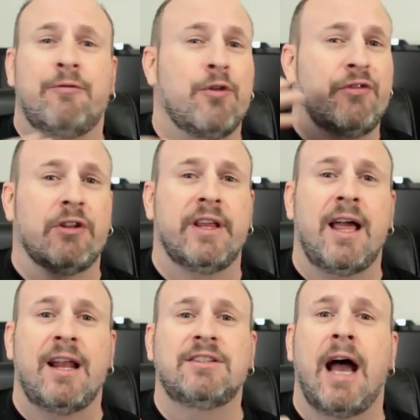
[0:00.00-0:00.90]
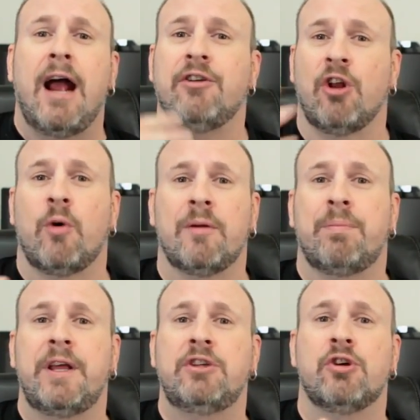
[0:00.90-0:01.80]
if you're feeling kind of tired and you don't want
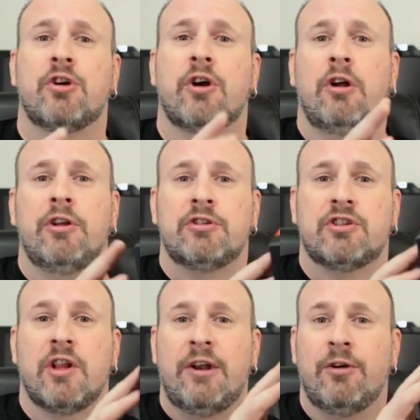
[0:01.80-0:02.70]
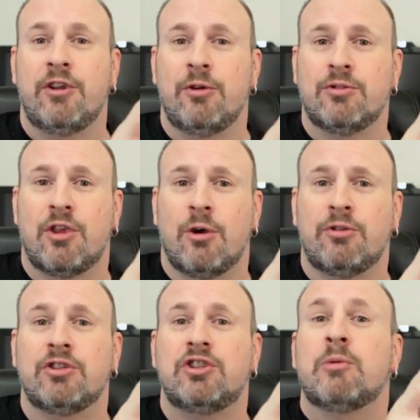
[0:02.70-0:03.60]
to please your girl, you just let her use
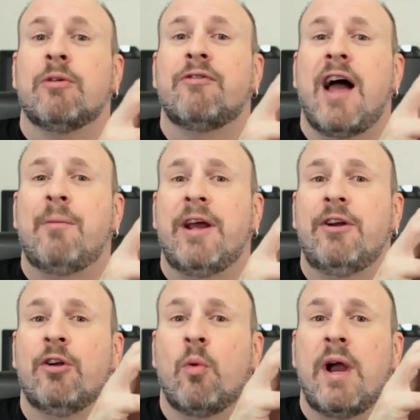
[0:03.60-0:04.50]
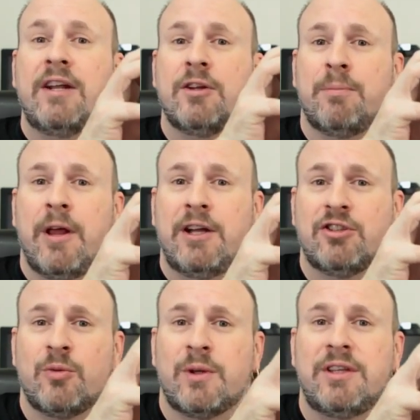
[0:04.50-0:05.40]
those and she will vibrate her way to
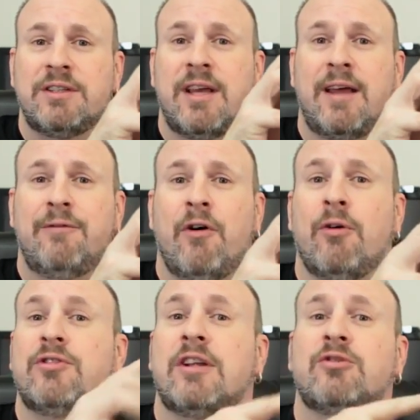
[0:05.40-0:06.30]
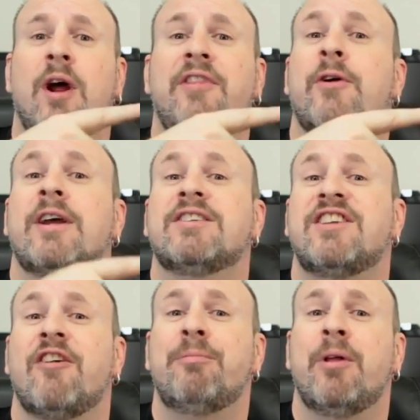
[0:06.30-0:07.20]
pleasure with these headphones. That's right, they're a
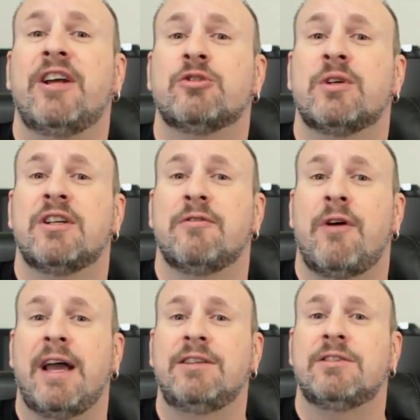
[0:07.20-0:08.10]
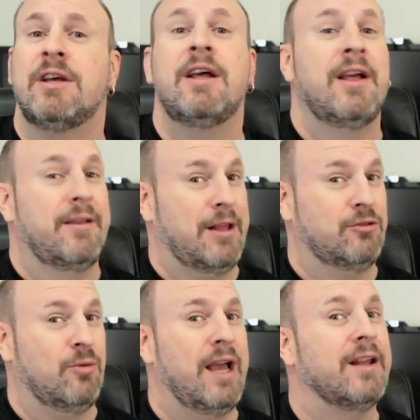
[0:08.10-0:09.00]
self pleasuring device.
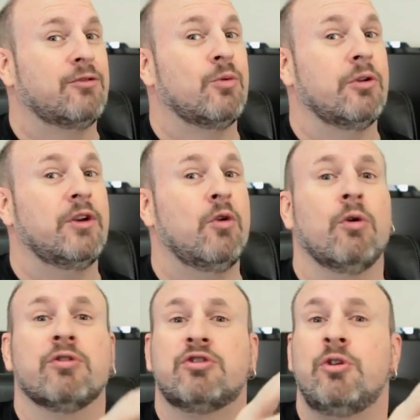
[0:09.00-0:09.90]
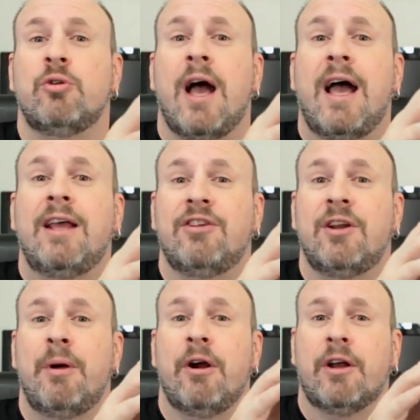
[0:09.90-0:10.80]
That's right, it's really cool. So, you guys
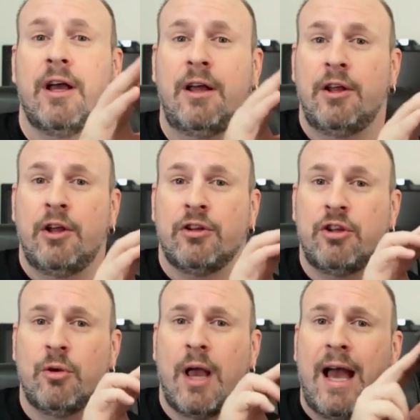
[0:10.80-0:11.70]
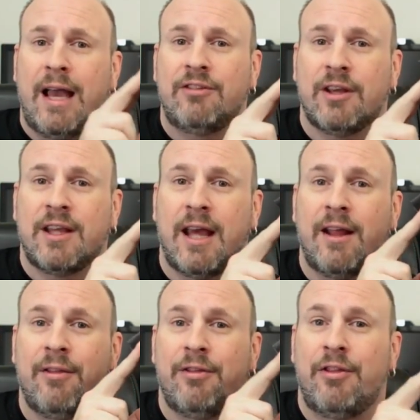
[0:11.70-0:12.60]
in America, you guys
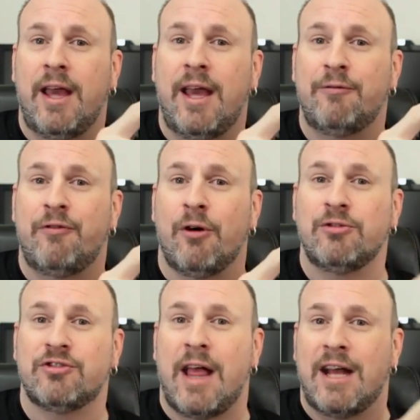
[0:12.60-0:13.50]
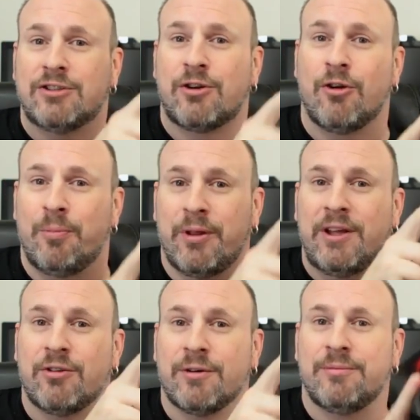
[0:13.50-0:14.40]
get the headphone slash girl
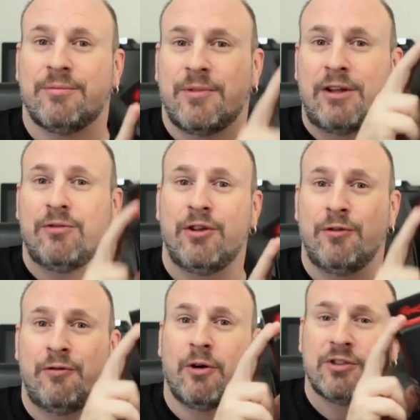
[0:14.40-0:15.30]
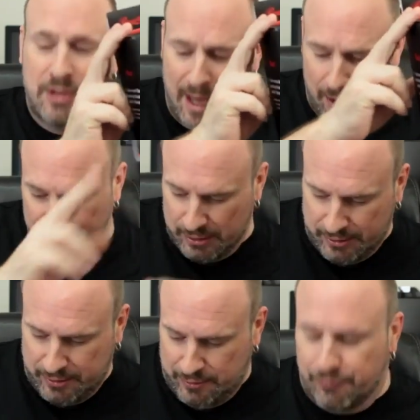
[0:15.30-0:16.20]
pleaser. That's for you folks. Now,
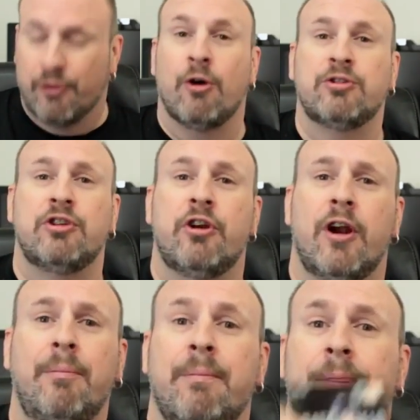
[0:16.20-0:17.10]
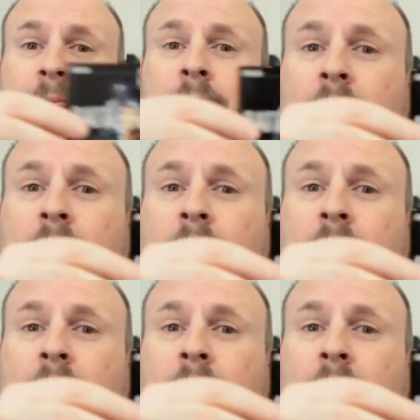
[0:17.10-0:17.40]
for those in Europe,